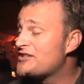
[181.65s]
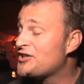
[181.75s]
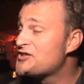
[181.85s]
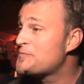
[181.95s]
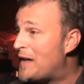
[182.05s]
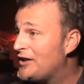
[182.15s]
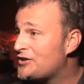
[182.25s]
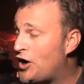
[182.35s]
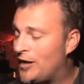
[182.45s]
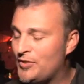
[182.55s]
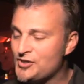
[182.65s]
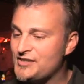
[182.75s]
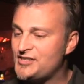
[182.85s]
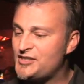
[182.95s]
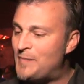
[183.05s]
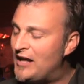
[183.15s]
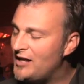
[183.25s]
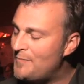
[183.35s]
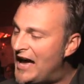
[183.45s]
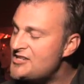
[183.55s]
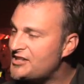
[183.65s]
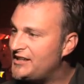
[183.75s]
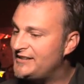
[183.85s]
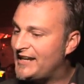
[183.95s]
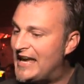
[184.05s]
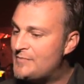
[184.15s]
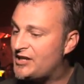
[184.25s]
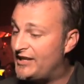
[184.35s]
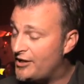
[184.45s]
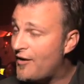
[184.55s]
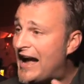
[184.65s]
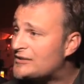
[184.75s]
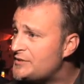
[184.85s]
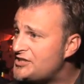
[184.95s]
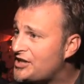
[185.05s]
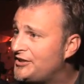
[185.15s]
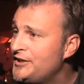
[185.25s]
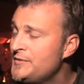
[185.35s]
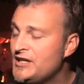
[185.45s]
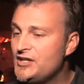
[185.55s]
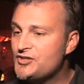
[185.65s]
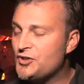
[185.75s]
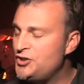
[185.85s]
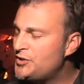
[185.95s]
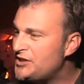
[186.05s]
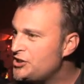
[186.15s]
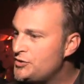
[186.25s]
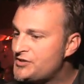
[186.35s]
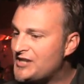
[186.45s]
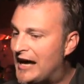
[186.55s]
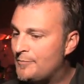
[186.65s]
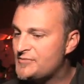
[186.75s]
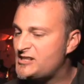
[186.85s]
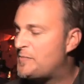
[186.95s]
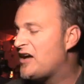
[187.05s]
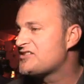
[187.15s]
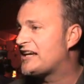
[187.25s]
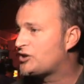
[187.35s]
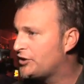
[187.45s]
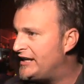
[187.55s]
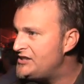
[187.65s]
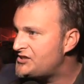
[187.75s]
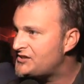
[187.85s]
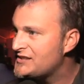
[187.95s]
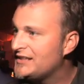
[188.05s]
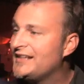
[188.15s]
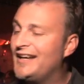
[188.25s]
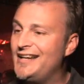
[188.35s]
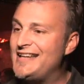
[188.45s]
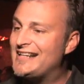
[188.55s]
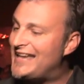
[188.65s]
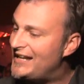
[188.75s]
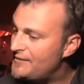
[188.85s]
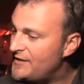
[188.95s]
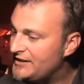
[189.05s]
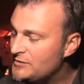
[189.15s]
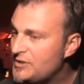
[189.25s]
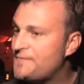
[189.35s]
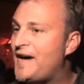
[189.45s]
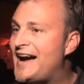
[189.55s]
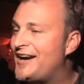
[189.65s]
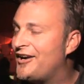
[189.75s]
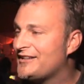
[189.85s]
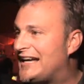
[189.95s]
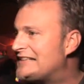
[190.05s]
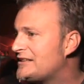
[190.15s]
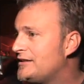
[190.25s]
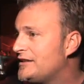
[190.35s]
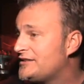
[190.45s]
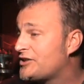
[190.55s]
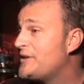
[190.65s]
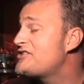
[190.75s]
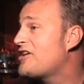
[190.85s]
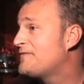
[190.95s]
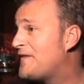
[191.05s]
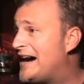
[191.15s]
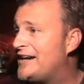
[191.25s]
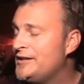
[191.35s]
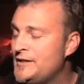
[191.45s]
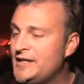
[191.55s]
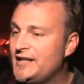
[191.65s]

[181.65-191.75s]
It's called spell combos, and magic in the game can interact with each other. So you can use spells like grease, and then hit them with fire and light the grease on fire.